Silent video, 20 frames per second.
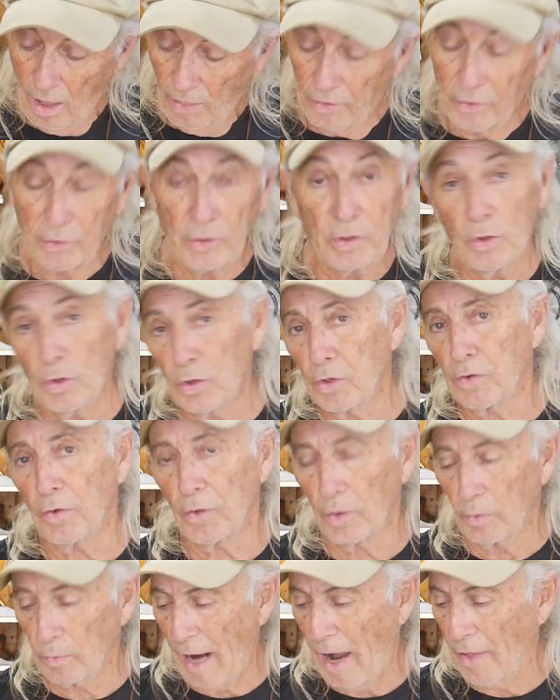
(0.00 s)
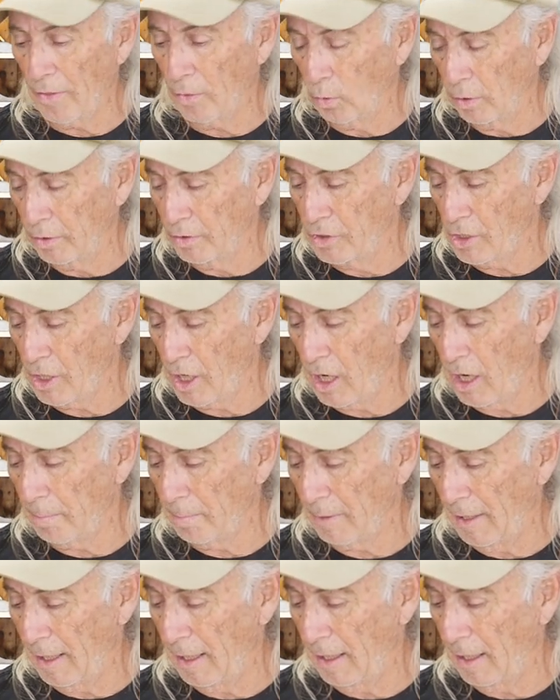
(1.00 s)
they're useful around the wood
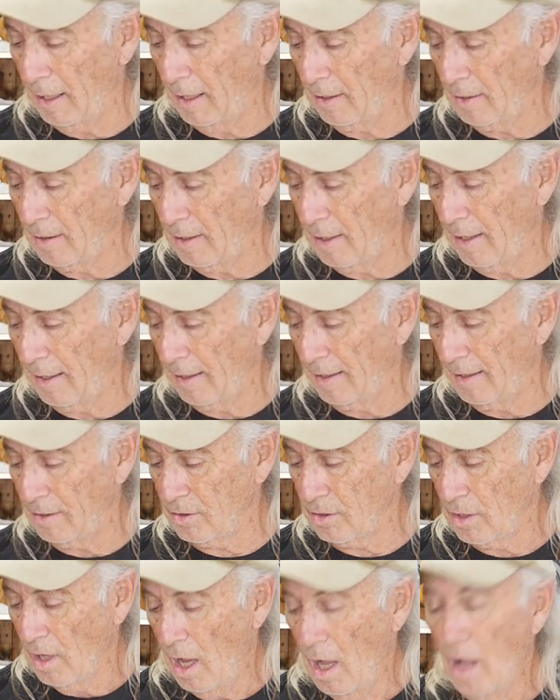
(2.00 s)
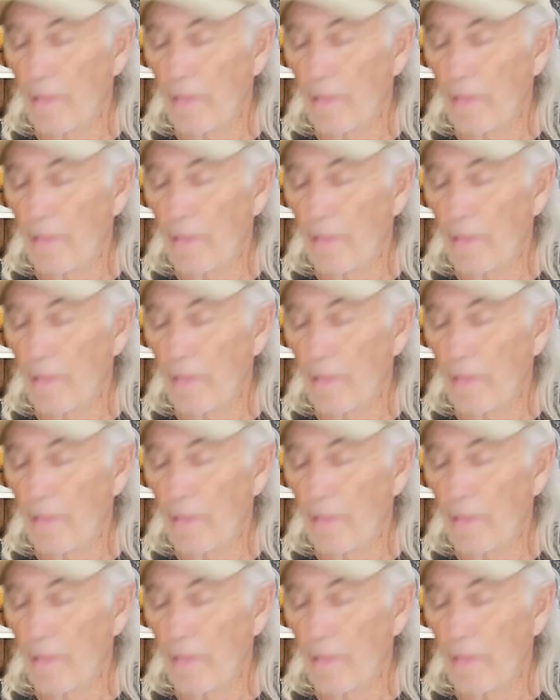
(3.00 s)
shop and I guess